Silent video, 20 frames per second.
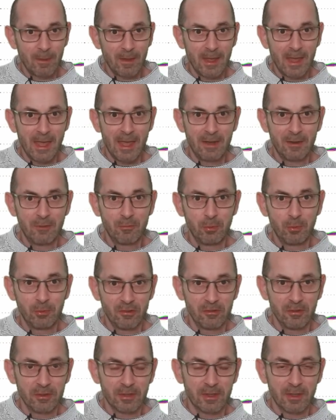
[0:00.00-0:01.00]
And if we
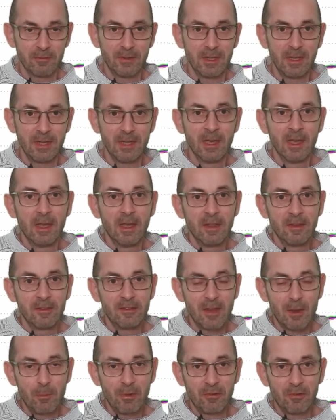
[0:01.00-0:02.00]
just look at the
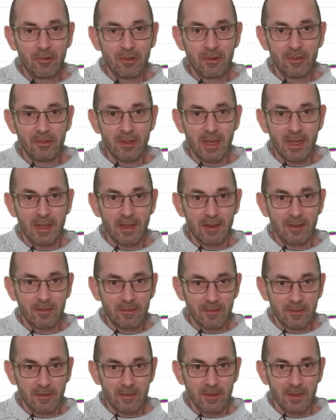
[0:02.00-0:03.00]
temperatures at
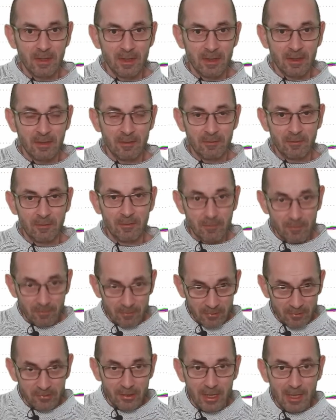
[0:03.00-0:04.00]
uh,
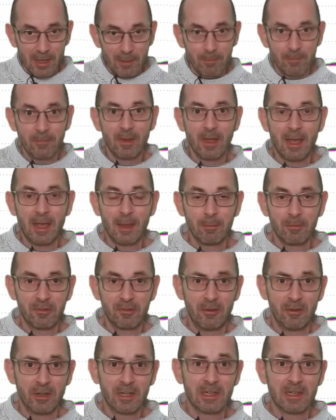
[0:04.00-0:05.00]
the same
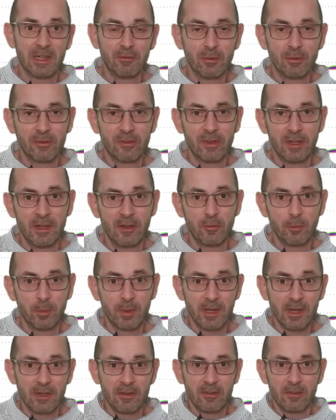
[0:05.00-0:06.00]
atmospheric level, ten H
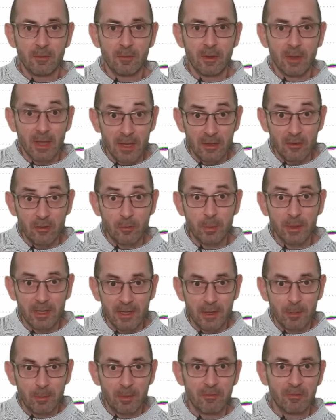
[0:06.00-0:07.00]
P
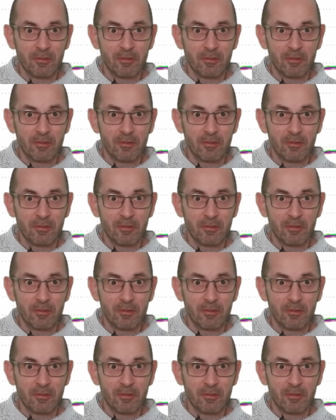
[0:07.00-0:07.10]
A up in the